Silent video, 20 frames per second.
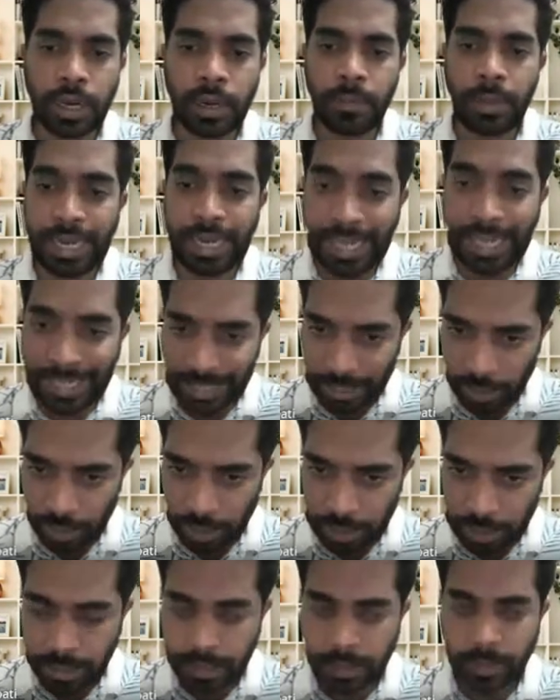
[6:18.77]
and many
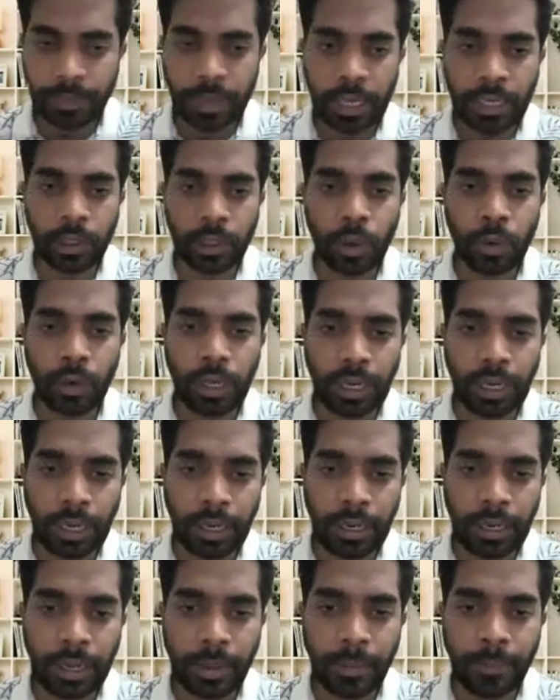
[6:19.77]
countries, including
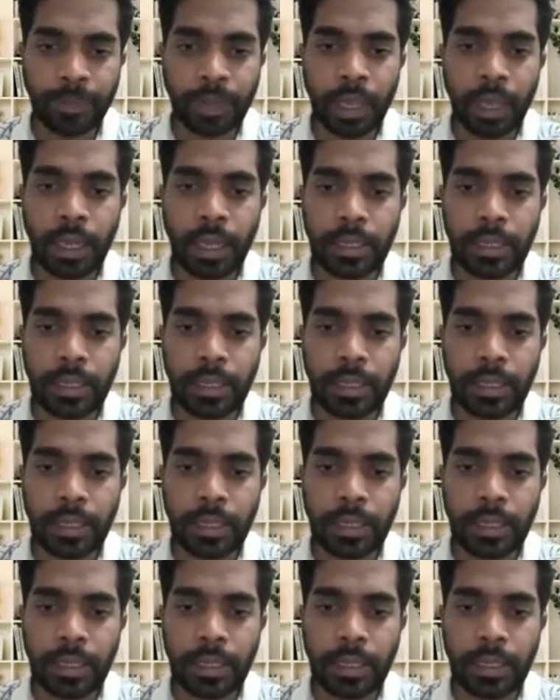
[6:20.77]
India,